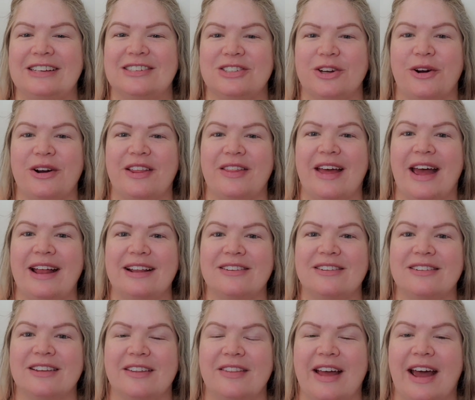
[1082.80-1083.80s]
I started
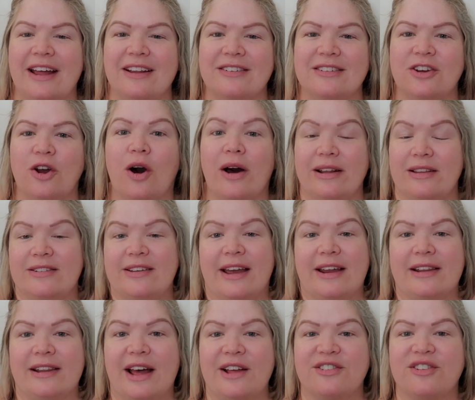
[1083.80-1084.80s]
that, that
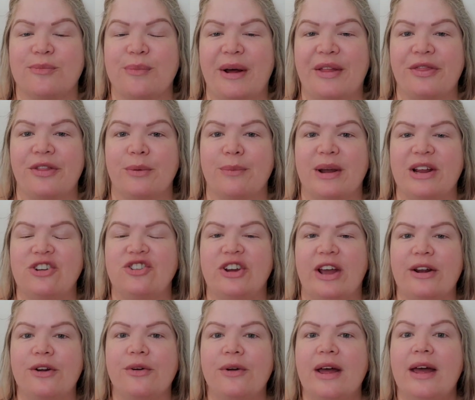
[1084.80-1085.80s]
content last month on my
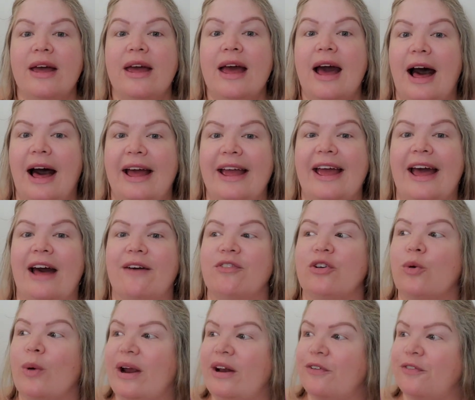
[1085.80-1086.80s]
channel. I
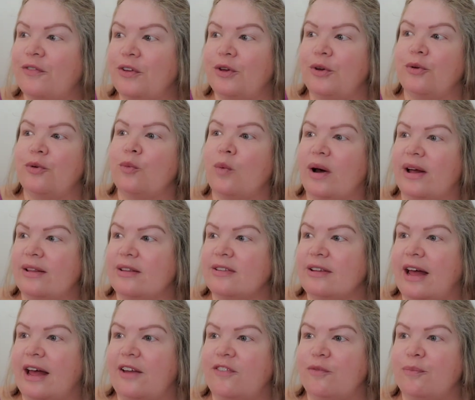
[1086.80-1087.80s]
have quite a few ones
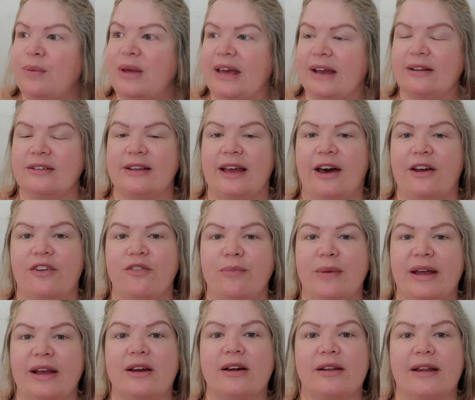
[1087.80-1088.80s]
I've picked out of
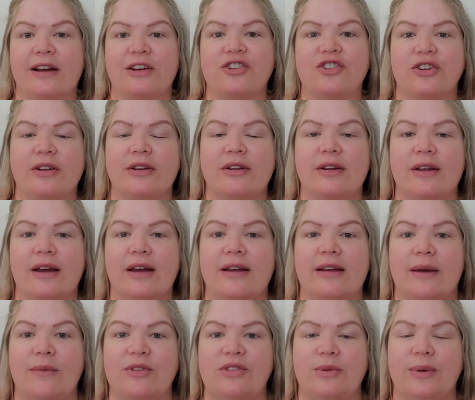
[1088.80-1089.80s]
my collection. Uh,
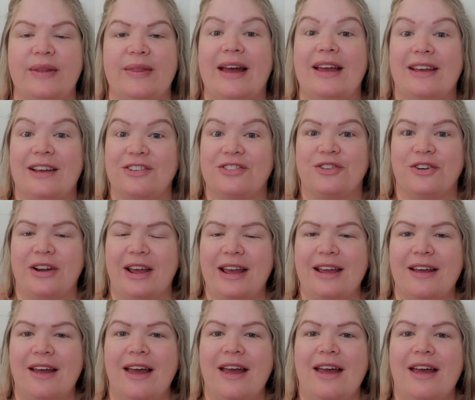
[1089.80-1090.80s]
I was doing that yesterday
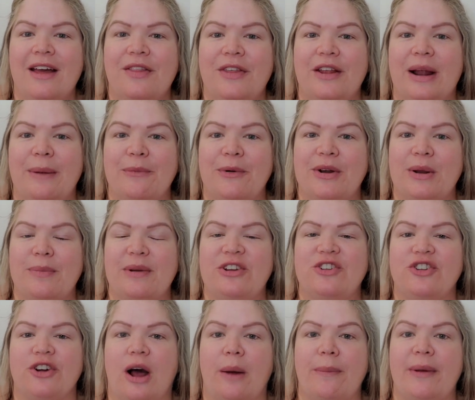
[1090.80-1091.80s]
that I'm going to be
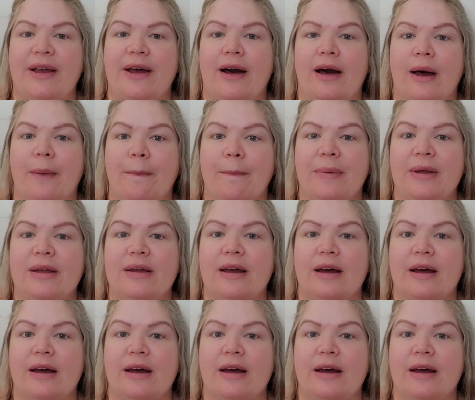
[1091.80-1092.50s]
chopping up